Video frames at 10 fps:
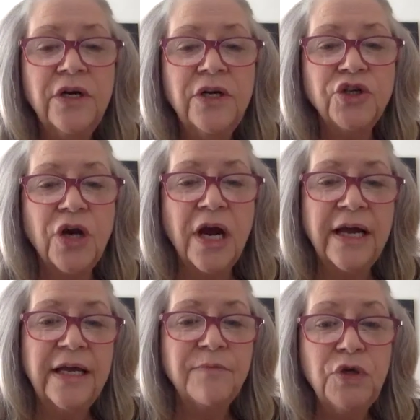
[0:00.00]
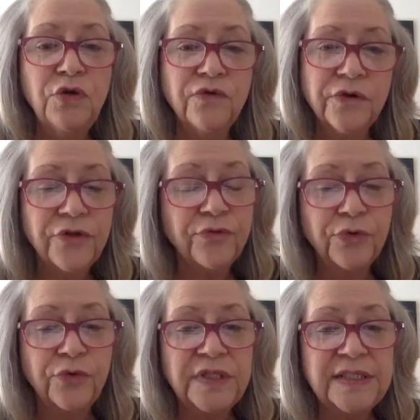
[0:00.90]
try and maneuver
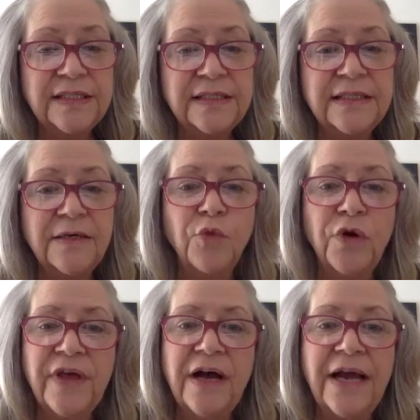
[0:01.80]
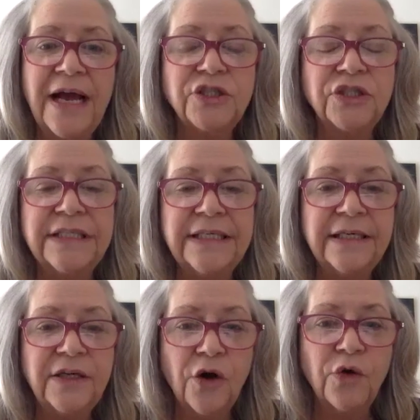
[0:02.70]
through the system without actually
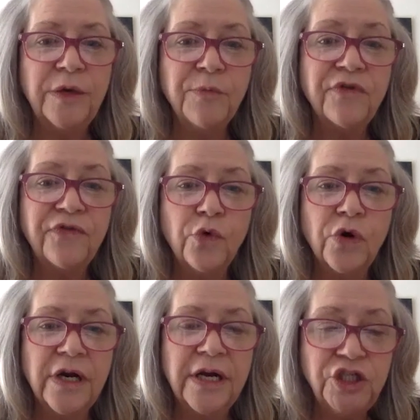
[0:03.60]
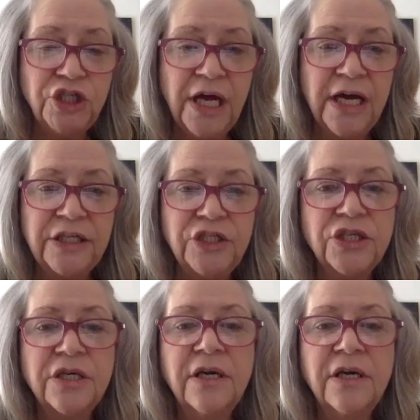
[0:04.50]
going before a judge.